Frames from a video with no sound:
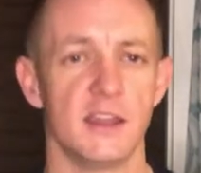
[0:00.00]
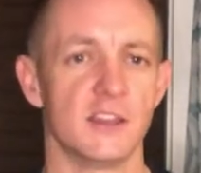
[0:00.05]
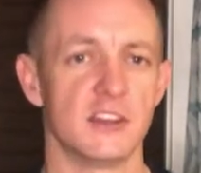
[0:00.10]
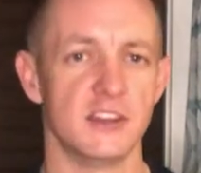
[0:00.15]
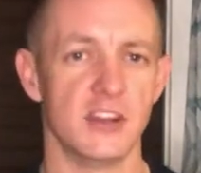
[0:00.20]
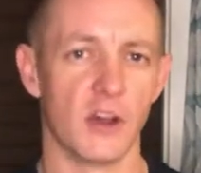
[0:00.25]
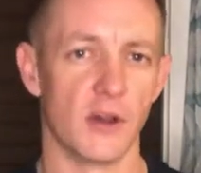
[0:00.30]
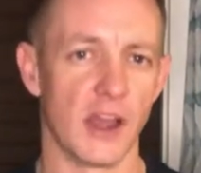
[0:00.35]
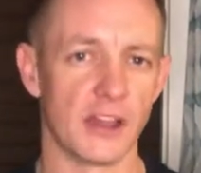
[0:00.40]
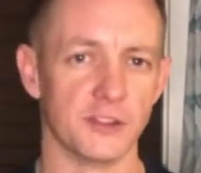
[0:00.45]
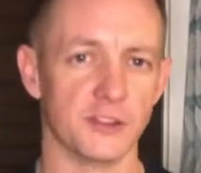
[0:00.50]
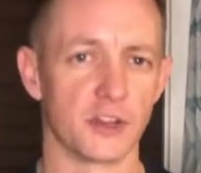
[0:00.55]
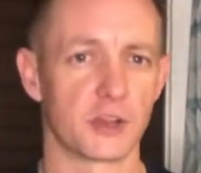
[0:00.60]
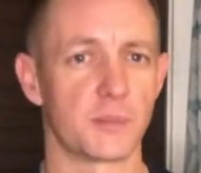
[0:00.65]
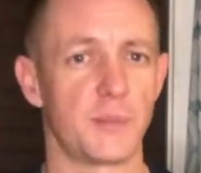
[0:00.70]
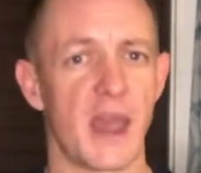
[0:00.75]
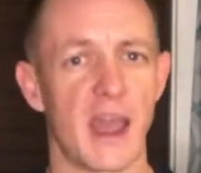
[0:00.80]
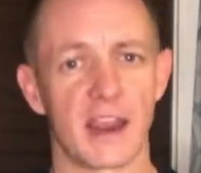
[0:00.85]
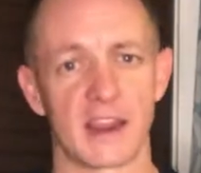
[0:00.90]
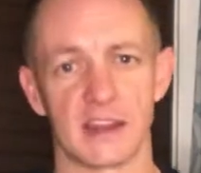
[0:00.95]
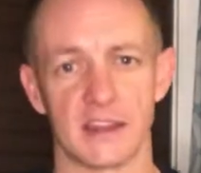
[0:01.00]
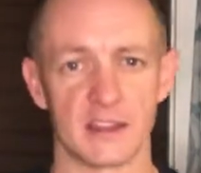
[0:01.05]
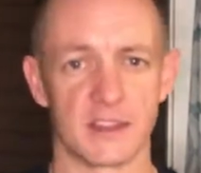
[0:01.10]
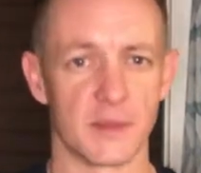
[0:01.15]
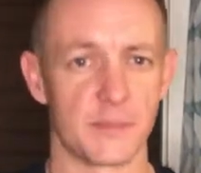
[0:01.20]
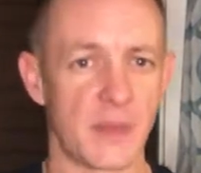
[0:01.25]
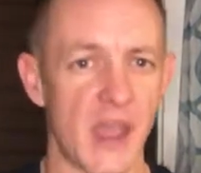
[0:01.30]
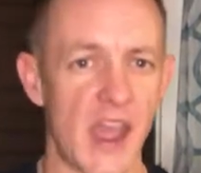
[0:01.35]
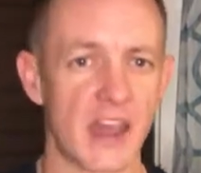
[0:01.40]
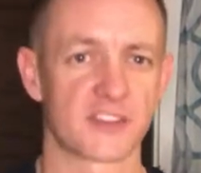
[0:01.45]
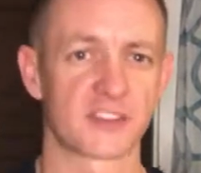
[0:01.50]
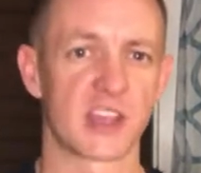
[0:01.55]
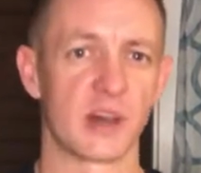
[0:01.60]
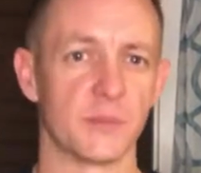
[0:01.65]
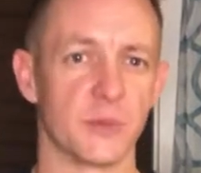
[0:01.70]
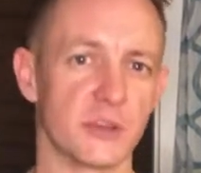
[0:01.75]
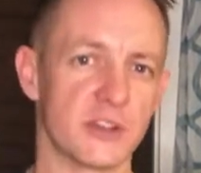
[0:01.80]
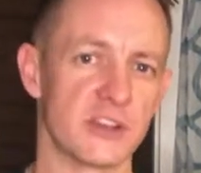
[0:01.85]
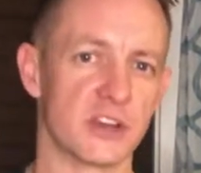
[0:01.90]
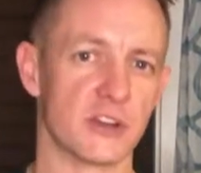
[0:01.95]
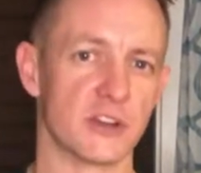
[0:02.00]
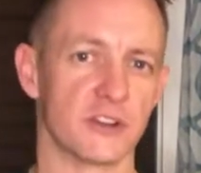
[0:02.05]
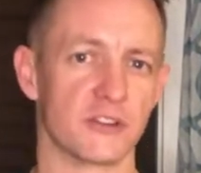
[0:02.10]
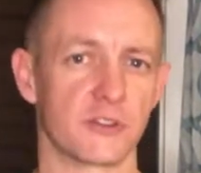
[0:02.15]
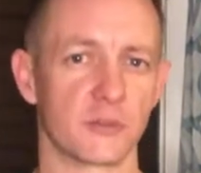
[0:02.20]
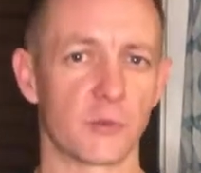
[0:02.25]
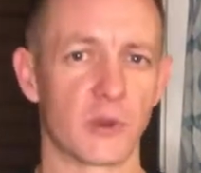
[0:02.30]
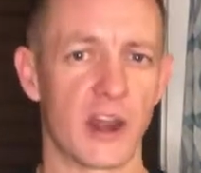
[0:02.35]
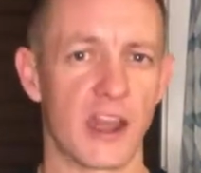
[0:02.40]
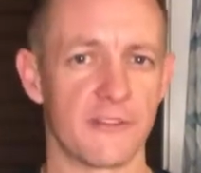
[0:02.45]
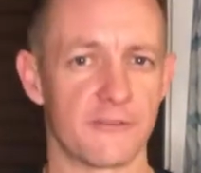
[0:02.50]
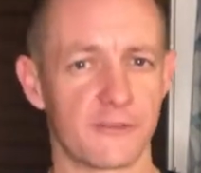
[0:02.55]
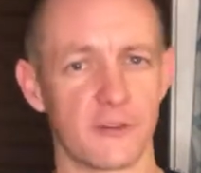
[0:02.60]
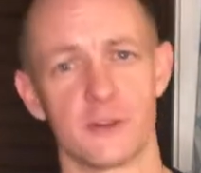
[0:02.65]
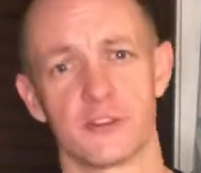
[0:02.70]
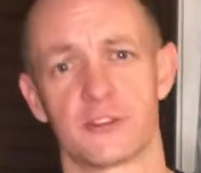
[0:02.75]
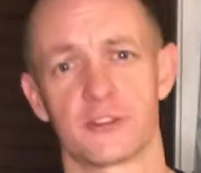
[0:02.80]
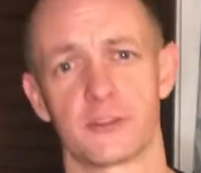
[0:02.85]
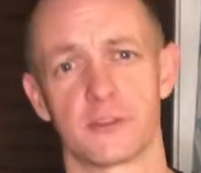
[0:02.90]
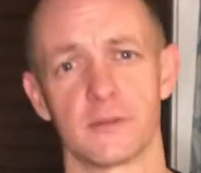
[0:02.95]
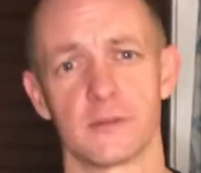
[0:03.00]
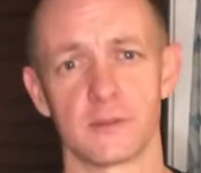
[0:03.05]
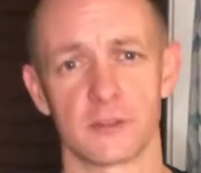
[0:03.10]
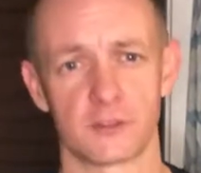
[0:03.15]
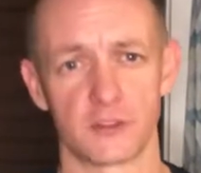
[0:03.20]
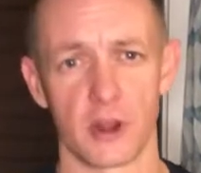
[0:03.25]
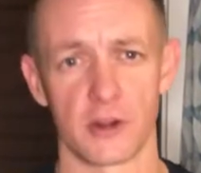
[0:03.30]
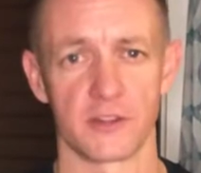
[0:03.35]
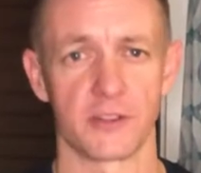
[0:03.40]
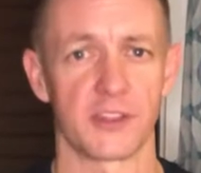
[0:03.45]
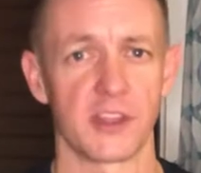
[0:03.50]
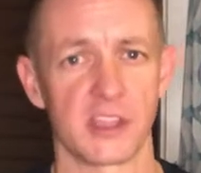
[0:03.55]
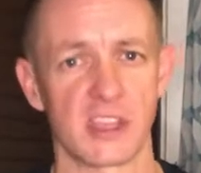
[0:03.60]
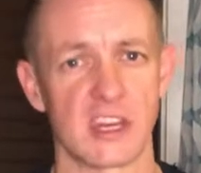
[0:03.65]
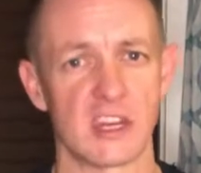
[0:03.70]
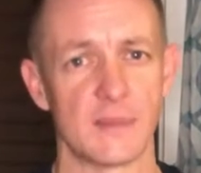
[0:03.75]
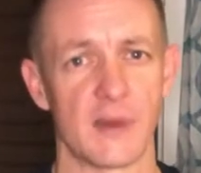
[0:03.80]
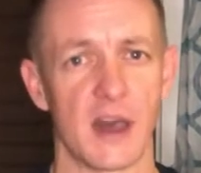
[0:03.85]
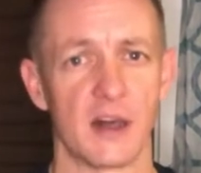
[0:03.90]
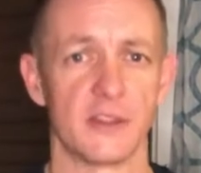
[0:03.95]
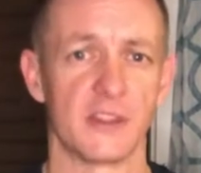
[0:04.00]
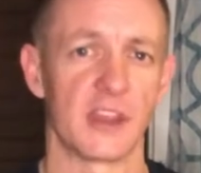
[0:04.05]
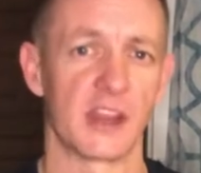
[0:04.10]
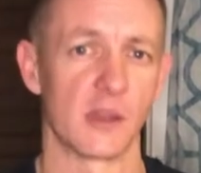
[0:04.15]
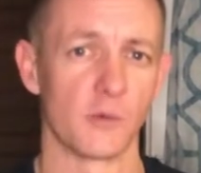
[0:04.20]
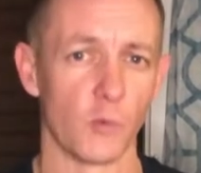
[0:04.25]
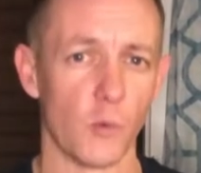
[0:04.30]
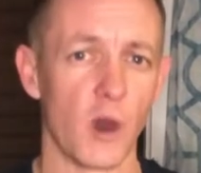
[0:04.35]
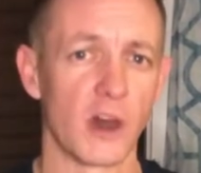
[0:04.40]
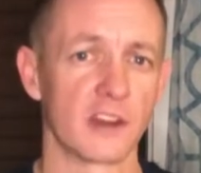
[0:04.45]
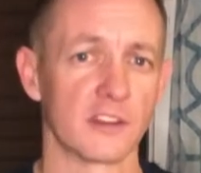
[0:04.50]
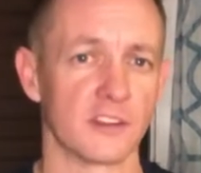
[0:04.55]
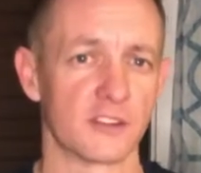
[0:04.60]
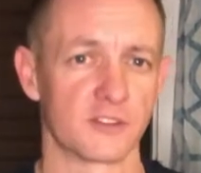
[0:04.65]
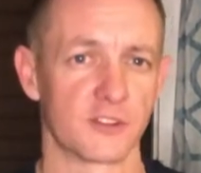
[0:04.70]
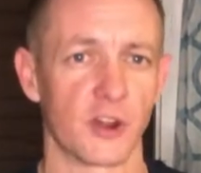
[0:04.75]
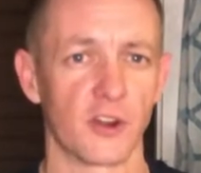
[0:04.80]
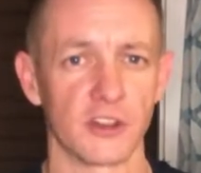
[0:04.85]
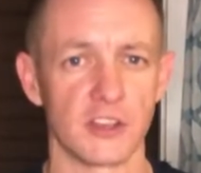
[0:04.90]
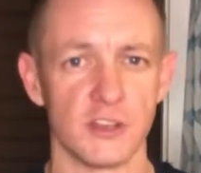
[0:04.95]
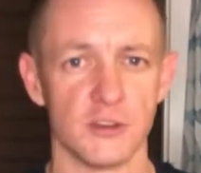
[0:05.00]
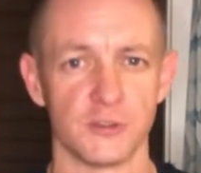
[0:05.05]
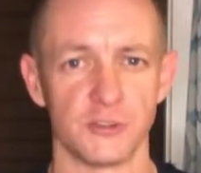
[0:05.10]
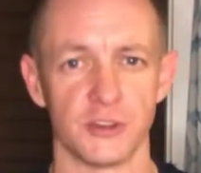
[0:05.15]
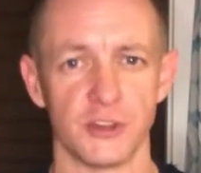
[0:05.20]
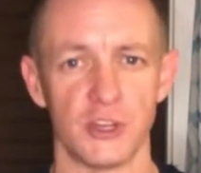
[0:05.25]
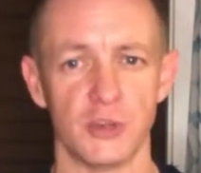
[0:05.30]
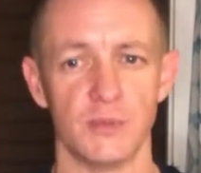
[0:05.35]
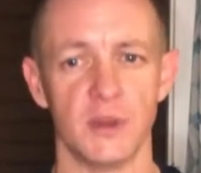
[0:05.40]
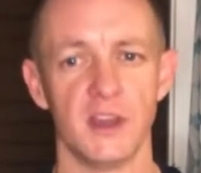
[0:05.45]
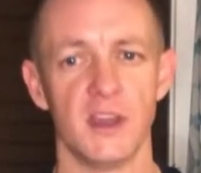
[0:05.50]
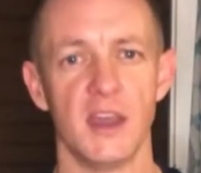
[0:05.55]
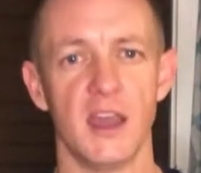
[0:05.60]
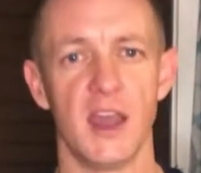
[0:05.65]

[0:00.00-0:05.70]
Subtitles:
I look back at the past couple years when I first started thinking about that I wanted to start a YouTube.